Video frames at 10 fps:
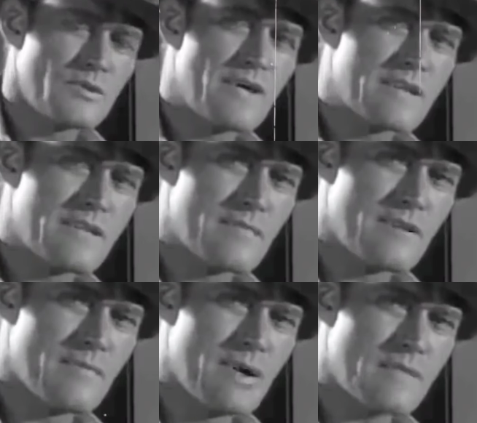You trying to tell
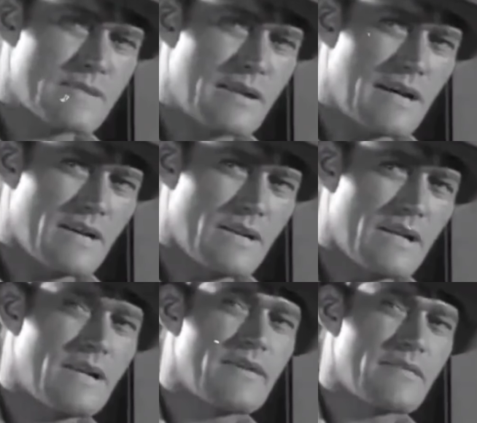me that Mark was on
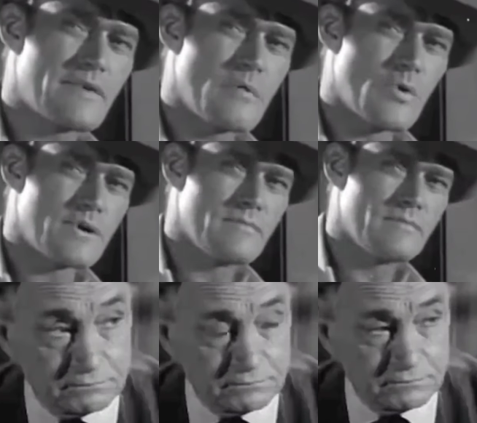Halloween even after I warned
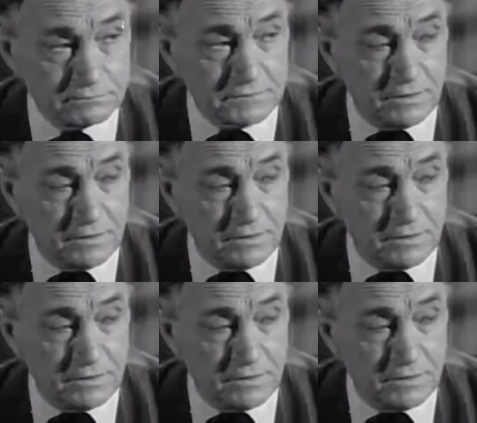him?